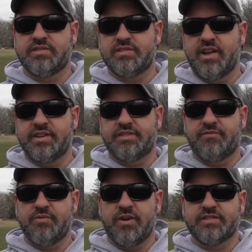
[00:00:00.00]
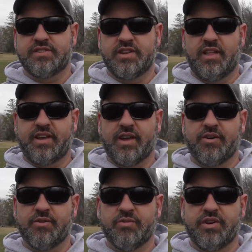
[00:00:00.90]
It's nice if you want to see like how
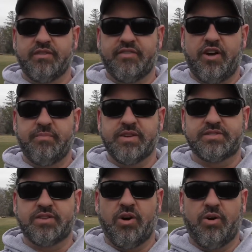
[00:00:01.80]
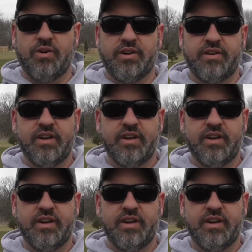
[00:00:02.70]
your root development's going.